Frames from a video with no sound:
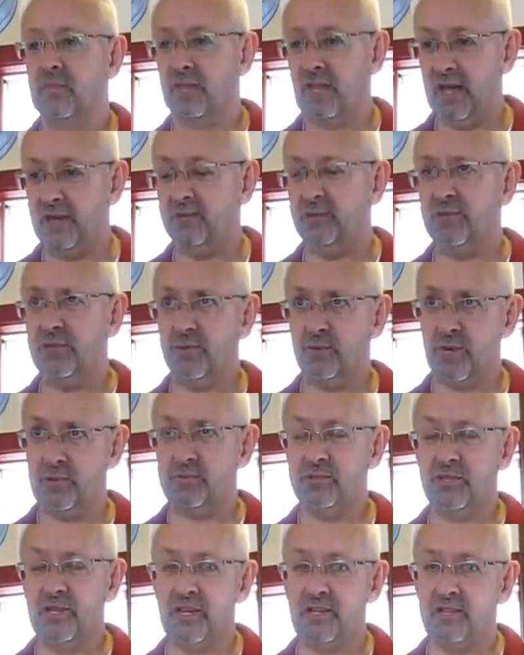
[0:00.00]
Yeah, so the
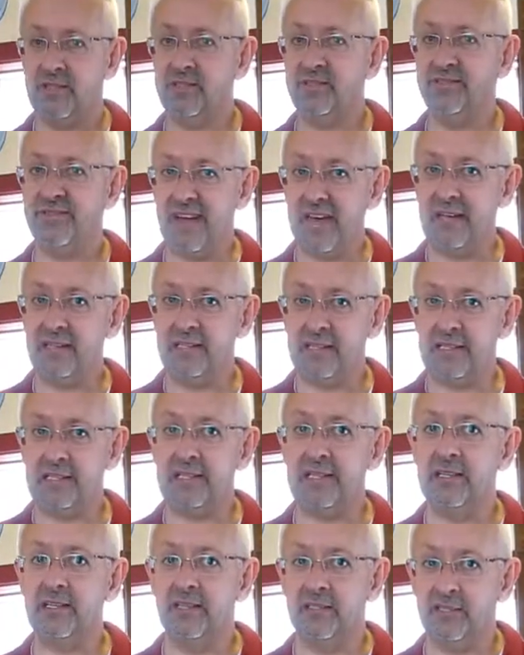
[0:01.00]
website is
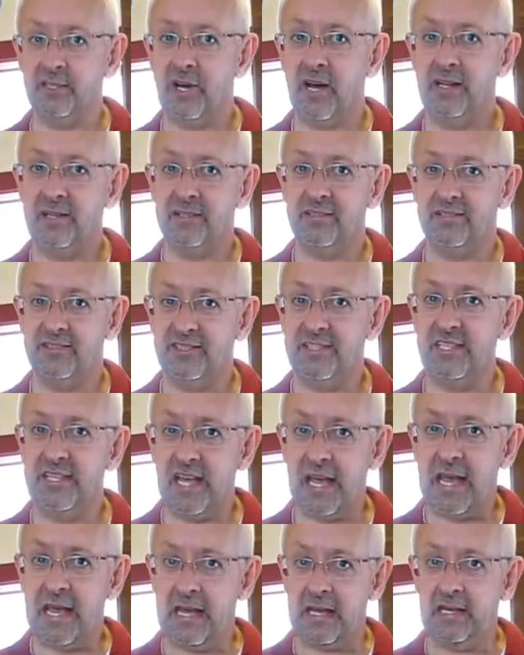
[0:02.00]

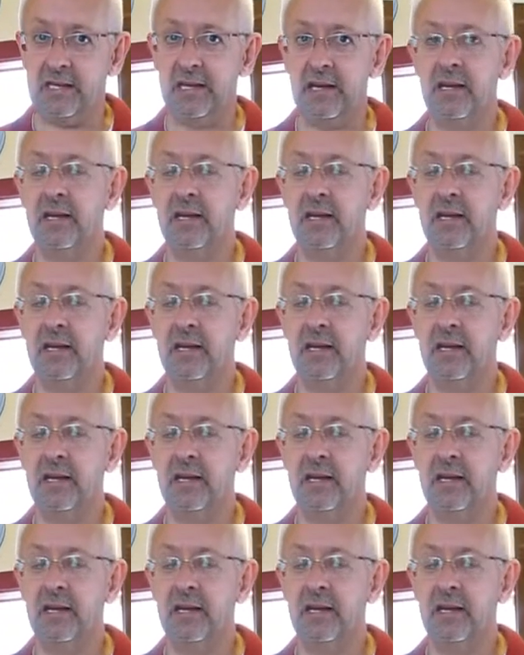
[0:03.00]
vankleek.ca. So